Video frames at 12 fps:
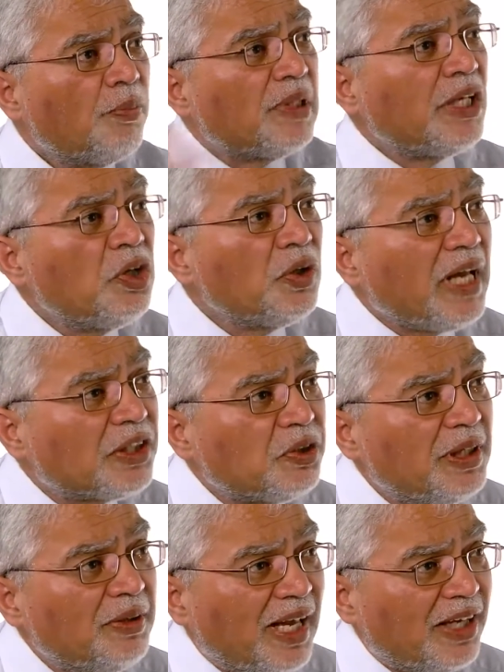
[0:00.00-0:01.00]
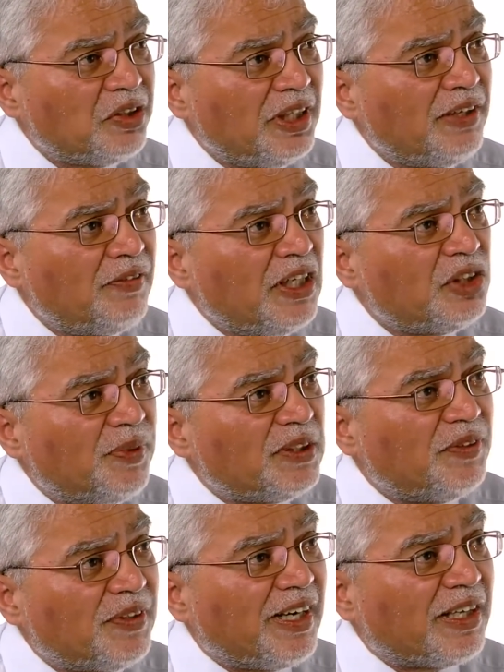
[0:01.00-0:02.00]
But they don't actually give any
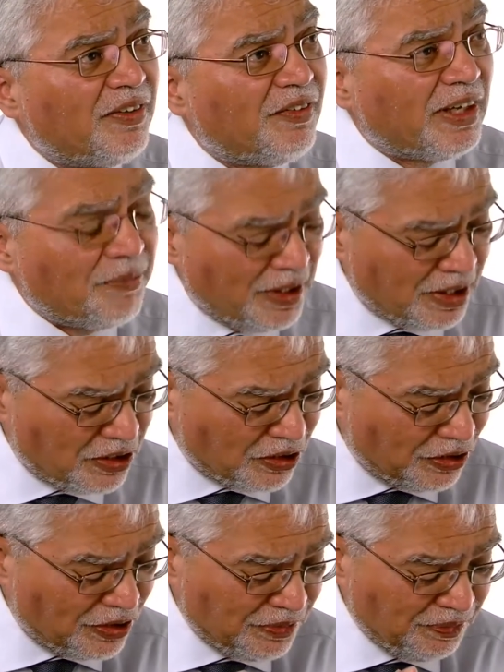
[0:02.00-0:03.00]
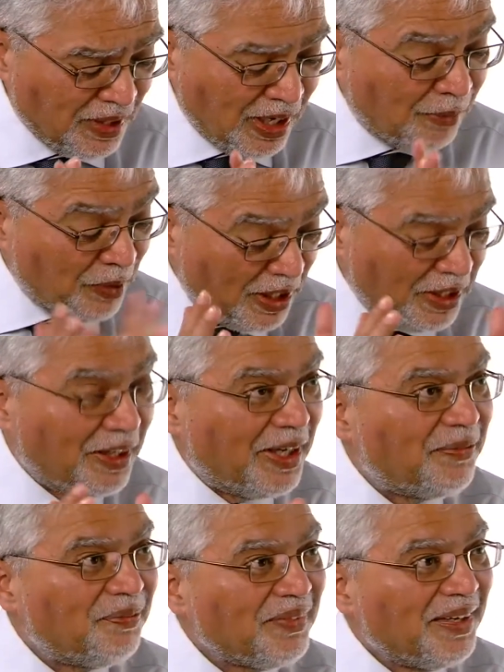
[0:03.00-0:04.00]
specific recommendations. I'm nearly
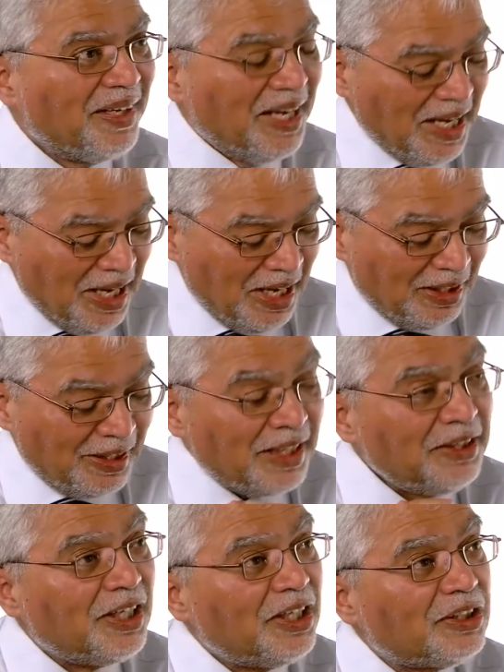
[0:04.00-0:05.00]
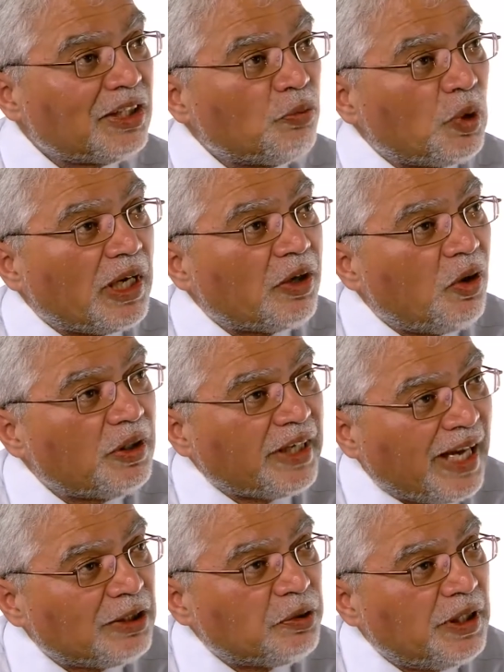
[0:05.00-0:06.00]
there. Then there is what I call
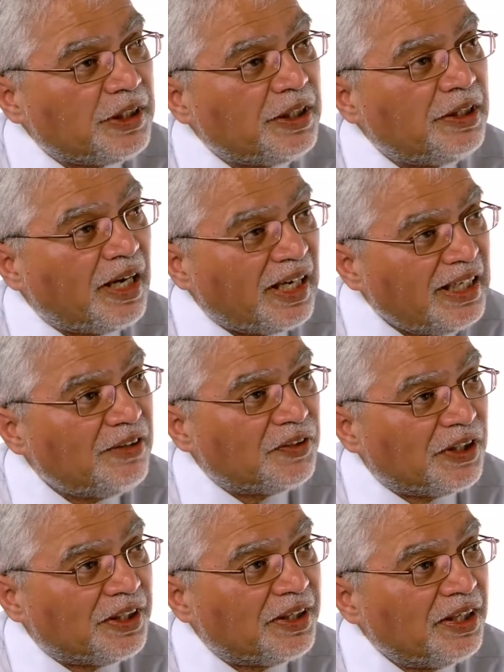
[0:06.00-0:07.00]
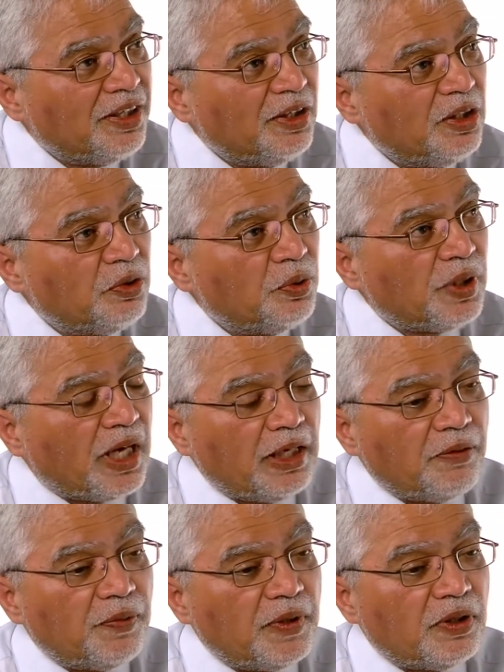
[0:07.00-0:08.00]
calculated naivety. You
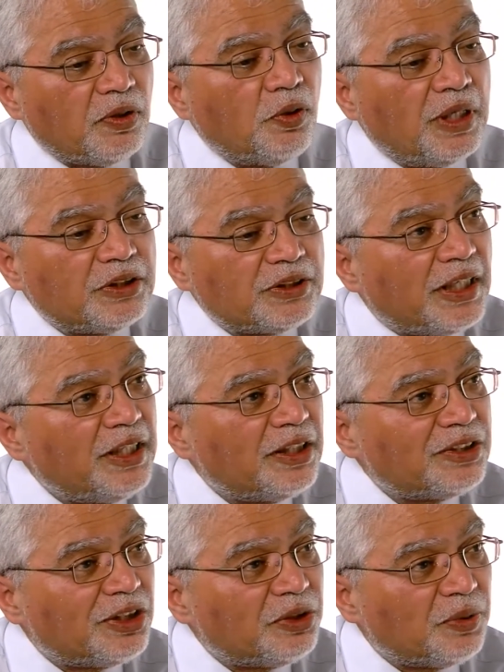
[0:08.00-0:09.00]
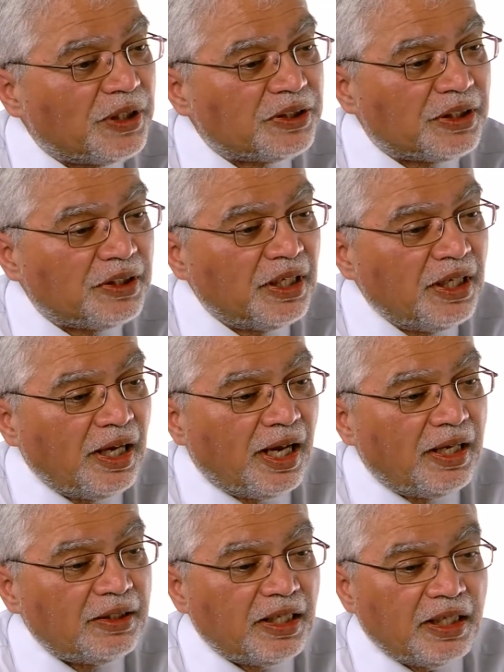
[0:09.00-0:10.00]
kind of go and study the situation,
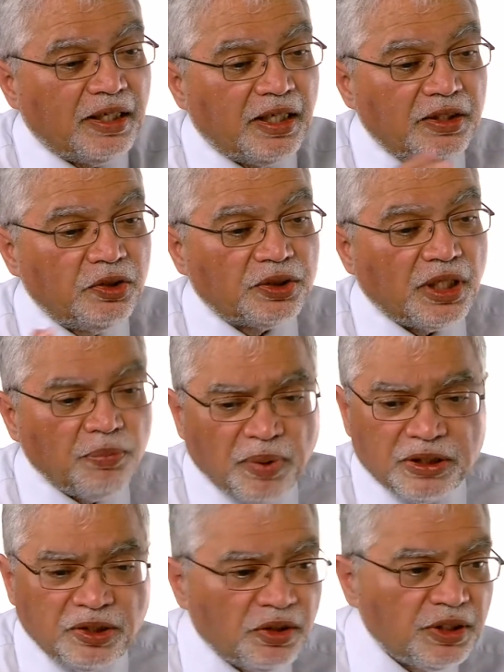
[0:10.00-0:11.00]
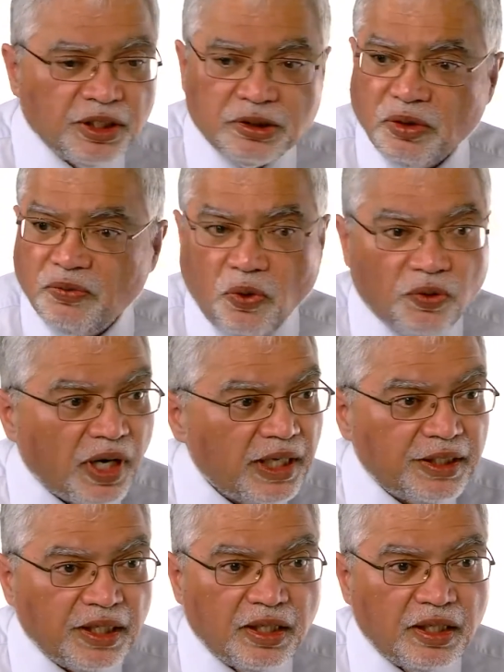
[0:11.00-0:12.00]
and then you say, but you know, things look all
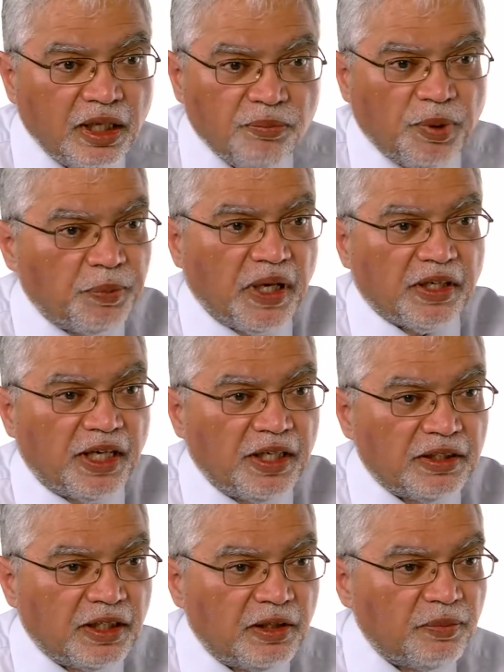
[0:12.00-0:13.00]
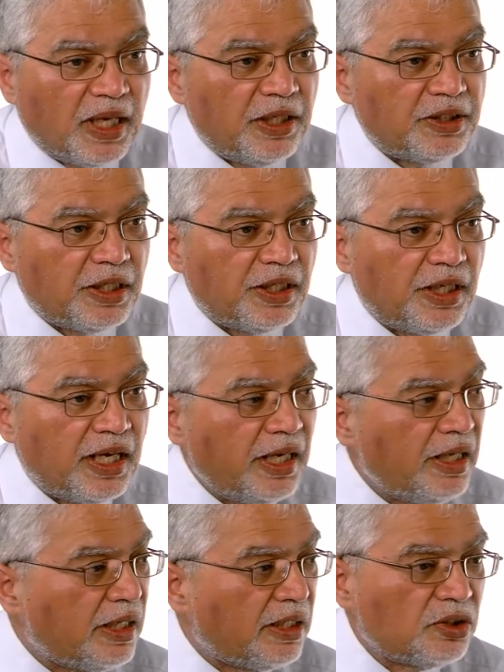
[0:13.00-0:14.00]
right here. People are getting their humanitarian
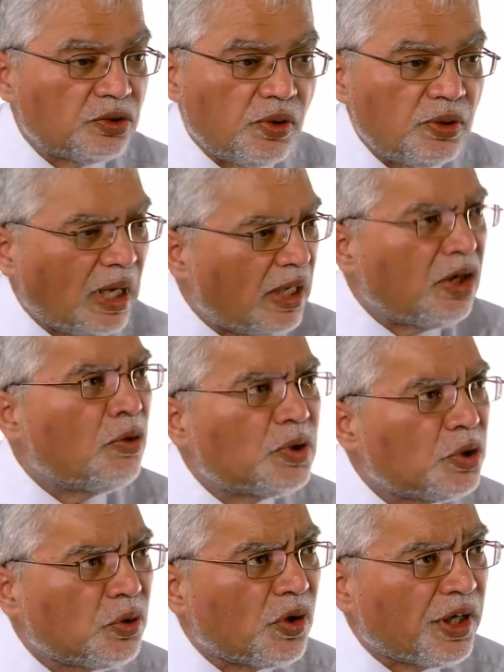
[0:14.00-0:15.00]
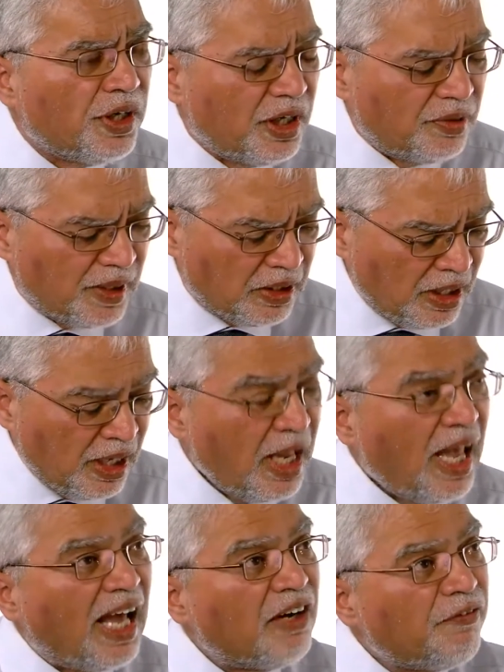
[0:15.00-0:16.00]
aid and so on. I don't know what you're talking here about.
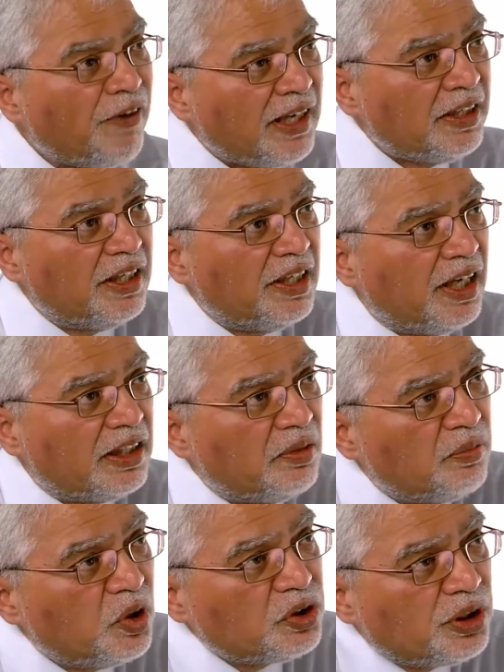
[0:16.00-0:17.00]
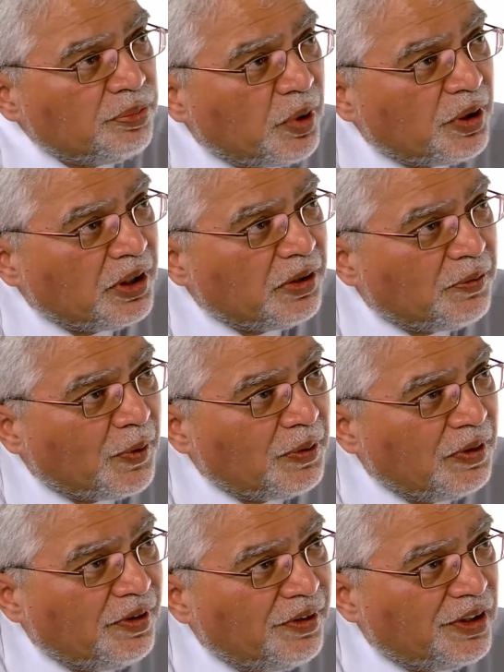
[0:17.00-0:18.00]
And finally, and the most important of
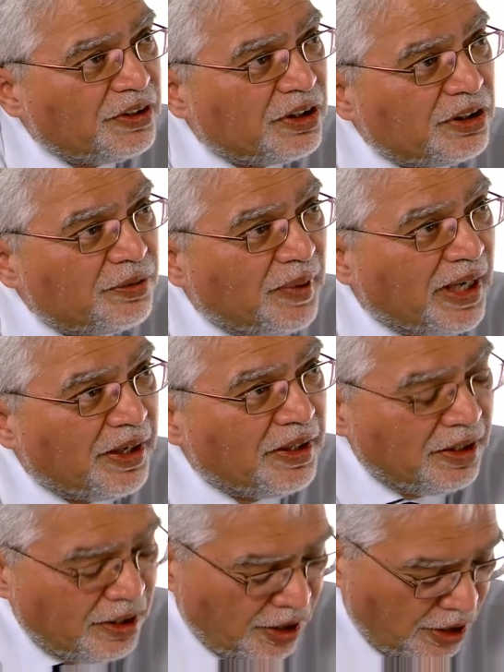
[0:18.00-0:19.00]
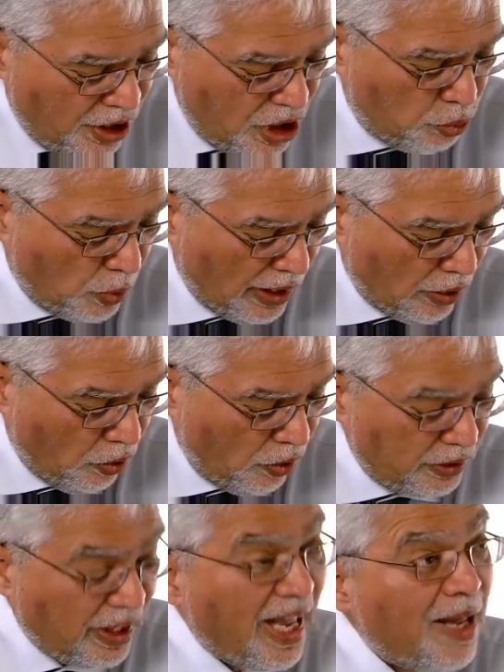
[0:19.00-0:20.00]
all reasons, Barry, is what I
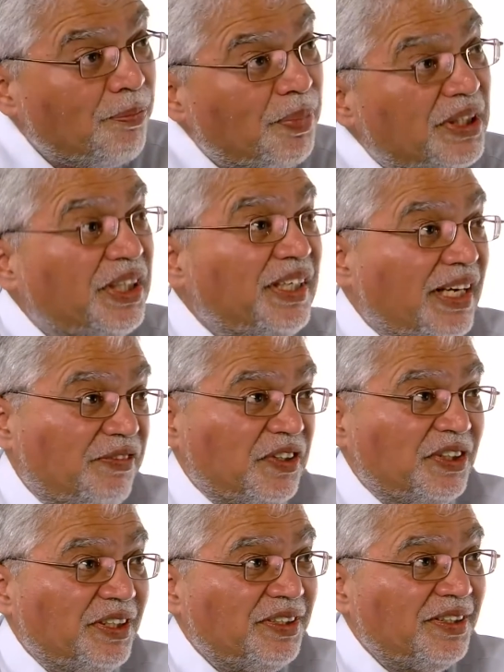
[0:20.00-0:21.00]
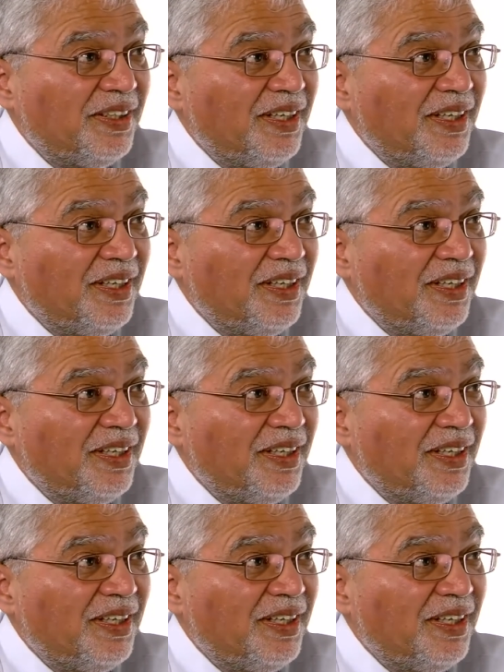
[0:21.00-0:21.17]
call the empathy deficit.